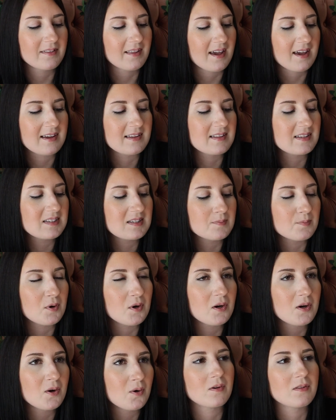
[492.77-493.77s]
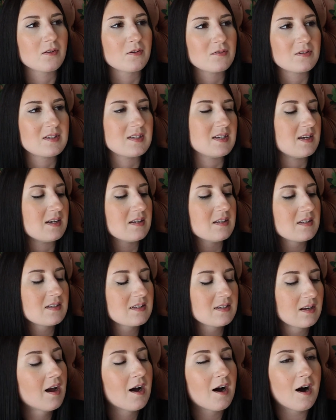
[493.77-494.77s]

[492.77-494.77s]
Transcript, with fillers: thing in this book were those scenes.